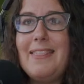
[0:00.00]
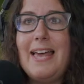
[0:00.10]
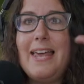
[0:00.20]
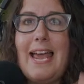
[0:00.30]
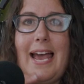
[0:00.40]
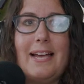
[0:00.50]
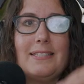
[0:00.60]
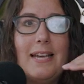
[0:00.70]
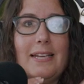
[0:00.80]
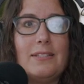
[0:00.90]
And then
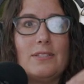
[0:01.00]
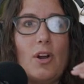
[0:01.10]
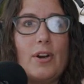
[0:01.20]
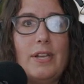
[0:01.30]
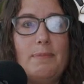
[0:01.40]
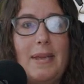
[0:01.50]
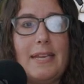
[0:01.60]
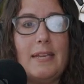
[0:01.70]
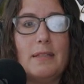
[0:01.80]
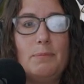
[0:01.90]
as I started
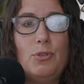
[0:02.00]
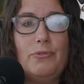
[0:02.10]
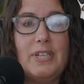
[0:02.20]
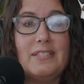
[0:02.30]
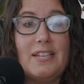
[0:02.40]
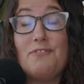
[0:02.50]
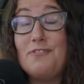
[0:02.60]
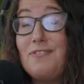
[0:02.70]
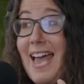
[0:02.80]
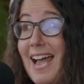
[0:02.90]
making the movies, in
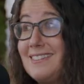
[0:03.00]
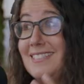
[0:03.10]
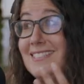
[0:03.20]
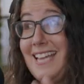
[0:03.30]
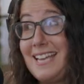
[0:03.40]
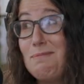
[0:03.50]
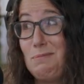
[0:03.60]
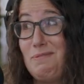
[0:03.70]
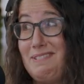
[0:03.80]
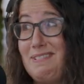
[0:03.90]
fact, the second
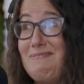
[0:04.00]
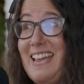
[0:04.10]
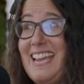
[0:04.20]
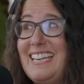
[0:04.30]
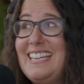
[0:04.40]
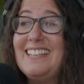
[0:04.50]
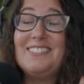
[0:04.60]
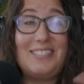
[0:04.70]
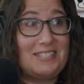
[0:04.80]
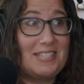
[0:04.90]
movie we made,
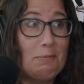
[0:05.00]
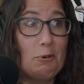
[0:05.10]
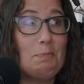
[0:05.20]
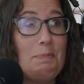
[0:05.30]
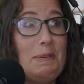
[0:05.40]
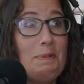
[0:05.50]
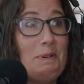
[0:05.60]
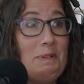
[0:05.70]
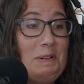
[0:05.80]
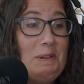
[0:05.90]
that same group of
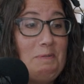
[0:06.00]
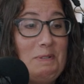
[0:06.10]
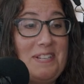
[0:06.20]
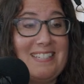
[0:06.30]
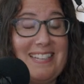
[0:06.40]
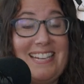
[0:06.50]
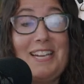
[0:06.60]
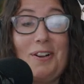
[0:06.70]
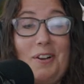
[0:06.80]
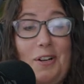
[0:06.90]
people, was
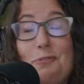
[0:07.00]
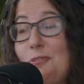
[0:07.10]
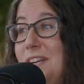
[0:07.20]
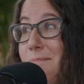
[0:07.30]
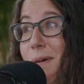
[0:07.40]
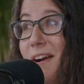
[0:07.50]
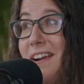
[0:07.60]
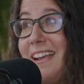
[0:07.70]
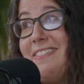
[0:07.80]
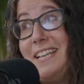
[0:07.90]
here called Freedom
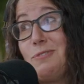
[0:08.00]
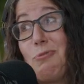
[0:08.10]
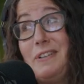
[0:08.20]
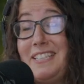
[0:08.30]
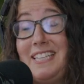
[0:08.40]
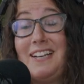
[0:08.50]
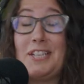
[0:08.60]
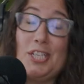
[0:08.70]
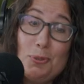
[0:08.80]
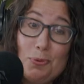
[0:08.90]
Park, and that's really a
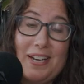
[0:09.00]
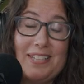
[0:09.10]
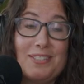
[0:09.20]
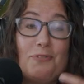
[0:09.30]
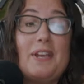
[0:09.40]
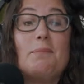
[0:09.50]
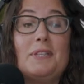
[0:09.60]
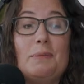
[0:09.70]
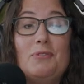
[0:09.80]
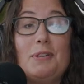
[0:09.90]
cute one. It's a
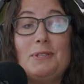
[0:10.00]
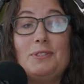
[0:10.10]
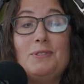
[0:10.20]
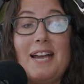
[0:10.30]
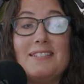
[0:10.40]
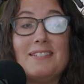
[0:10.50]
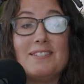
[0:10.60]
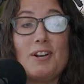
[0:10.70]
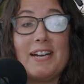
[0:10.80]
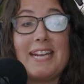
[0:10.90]
family movie about two guys that
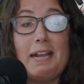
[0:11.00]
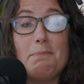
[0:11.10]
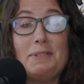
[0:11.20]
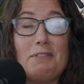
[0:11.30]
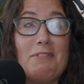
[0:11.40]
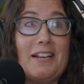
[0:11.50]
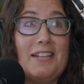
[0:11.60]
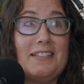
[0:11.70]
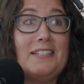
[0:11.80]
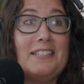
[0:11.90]
start a gambling ring
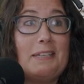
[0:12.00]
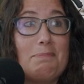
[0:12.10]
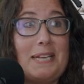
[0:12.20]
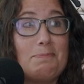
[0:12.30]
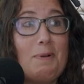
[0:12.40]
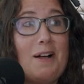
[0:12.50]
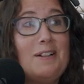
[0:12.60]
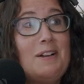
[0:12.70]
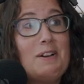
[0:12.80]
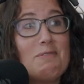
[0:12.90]
on Little League
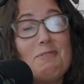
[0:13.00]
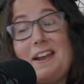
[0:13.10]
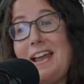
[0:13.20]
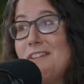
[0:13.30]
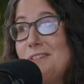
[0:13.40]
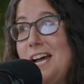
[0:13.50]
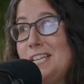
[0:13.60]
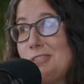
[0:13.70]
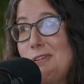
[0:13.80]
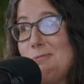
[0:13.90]
Baseball, run out of an
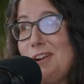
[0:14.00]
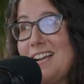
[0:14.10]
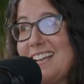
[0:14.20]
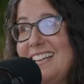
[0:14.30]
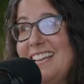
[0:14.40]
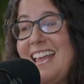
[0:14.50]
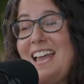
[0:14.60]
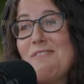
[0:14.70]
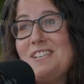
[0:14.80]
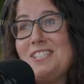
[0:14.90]
ice cream truck.
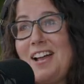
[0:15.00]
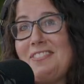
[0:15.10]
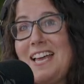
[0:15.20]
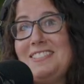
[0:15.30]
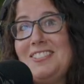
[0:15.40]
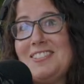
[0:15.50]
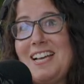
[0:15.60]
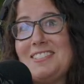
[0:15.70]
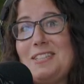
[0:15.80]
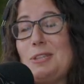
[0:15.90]
And we shot that in
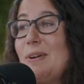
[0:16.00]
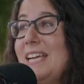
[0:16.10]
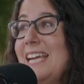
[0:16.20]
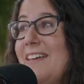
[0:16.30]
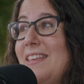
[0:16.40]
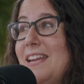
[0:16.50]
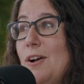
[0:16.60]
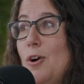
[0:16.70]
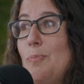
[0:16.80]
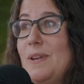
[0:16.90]
2003, and then it
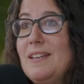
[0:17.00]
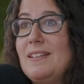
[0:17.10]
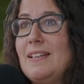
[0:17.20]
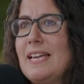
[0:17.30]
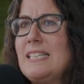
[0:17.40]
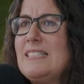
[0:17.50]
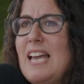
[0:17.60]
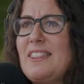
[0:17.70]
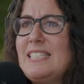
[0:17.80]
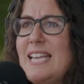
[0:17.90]
opened in like
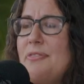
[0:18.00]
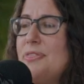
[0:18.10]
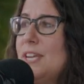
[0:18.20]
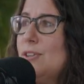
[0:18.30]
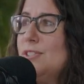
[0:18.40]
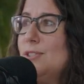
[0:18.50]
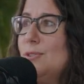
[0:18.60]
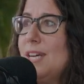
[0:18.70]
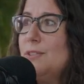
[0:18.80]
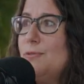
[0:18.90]
I think 10 theaters in
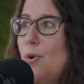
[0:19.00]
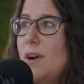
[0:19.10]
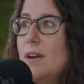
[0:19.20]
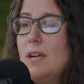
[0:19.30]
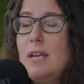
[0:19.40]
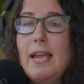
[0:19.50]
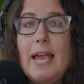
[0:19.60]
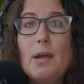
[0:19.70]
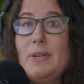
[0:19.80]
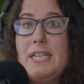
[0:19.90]
2004,
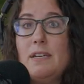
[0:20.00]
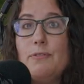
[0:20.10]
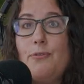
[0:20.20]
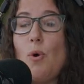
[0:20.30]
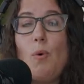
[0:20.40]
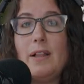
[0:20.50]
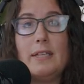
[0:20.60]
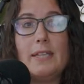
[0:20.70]
and we didn't four wall it.